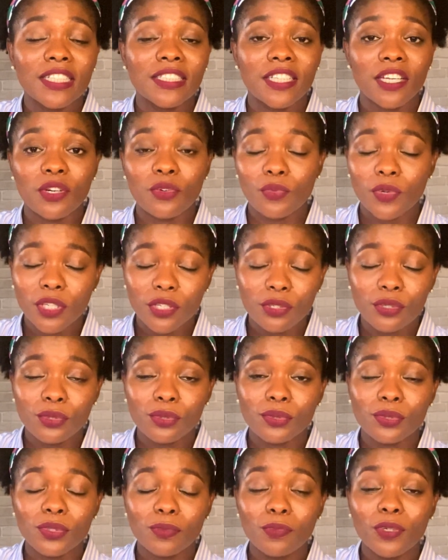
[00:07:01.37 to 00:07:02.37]
and
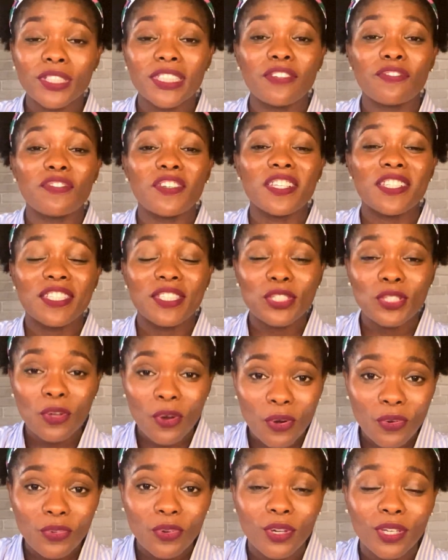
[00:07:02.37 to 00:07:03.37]
wrinkles, but if it's
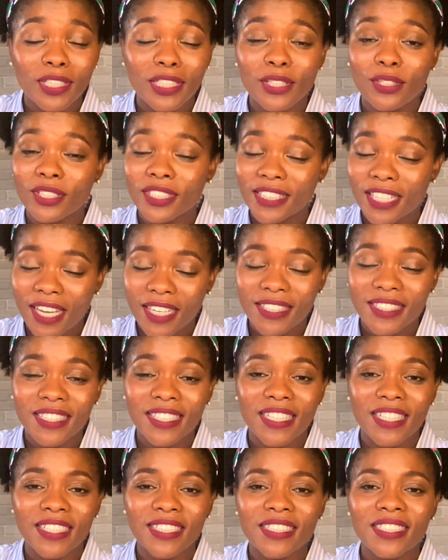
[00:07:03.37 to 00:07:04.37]
done wrongly on dark
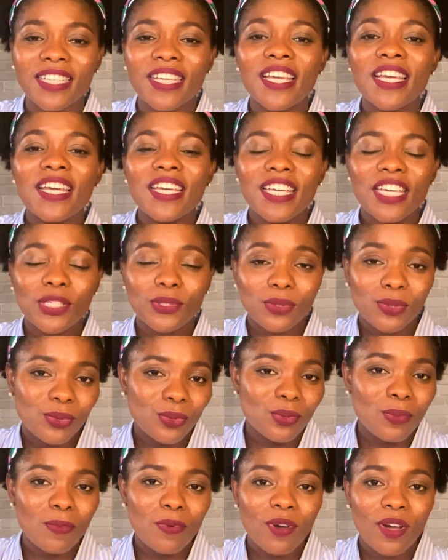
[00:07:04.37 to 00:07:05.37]
skin, it will do
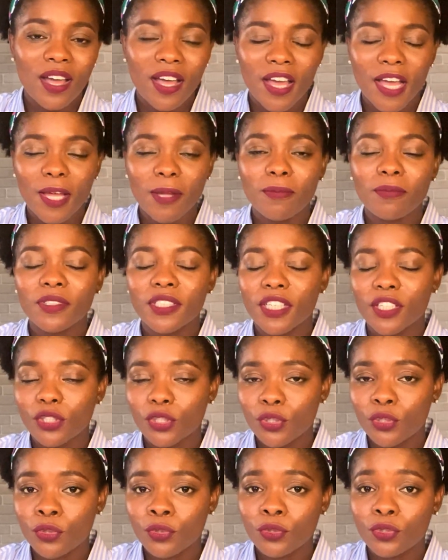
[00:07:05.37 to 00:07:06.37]
more harm than
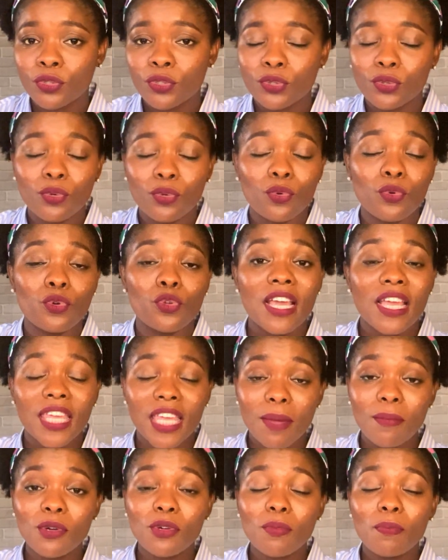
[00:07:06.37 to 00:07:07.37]
good. So
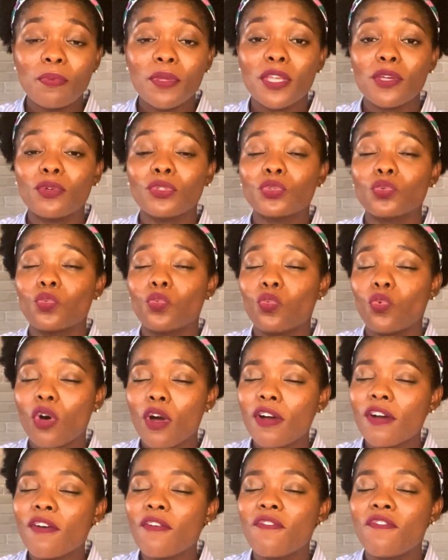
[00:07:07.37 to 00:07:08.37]
chemical peels
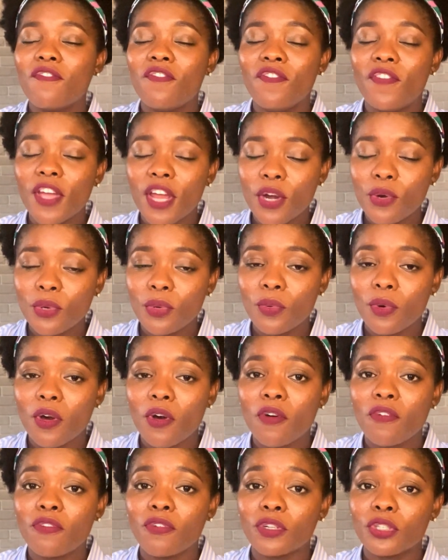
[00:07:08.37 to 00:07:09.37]
work very well
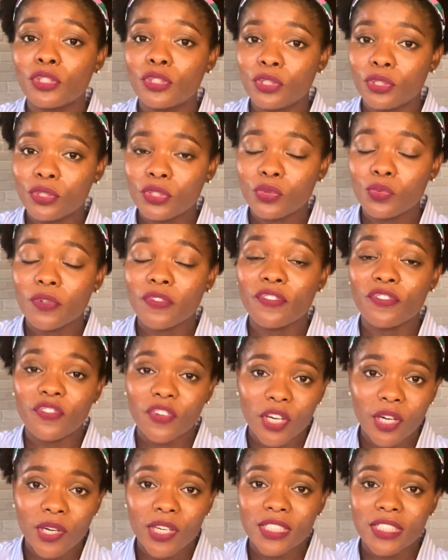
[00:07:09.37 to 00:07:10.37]
for those with
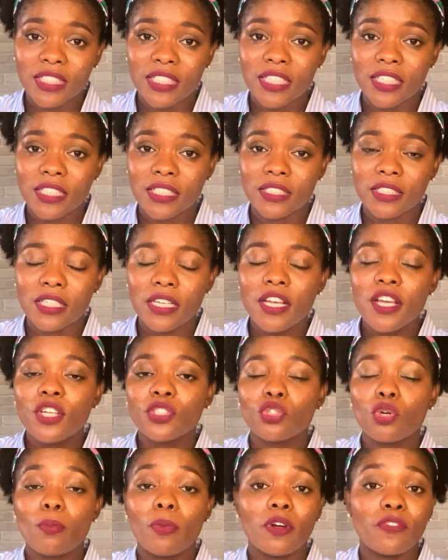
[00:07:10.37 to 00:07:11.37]
fairer skin.
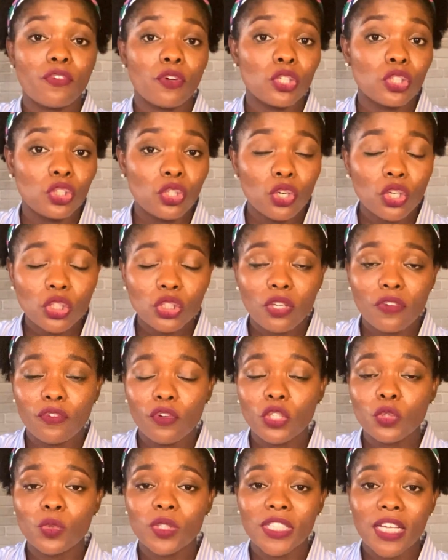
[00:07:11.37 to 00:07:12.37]
But for those of
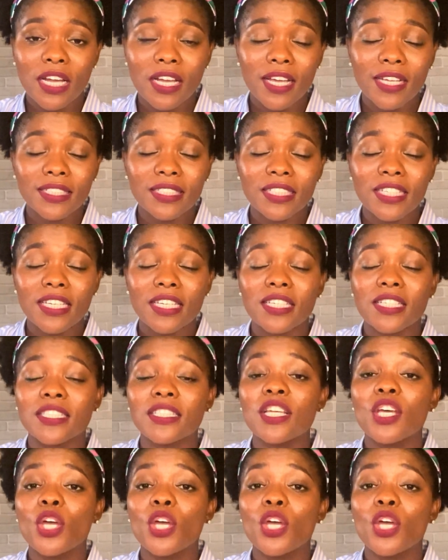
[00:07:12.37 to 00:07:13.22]
us with darker skin,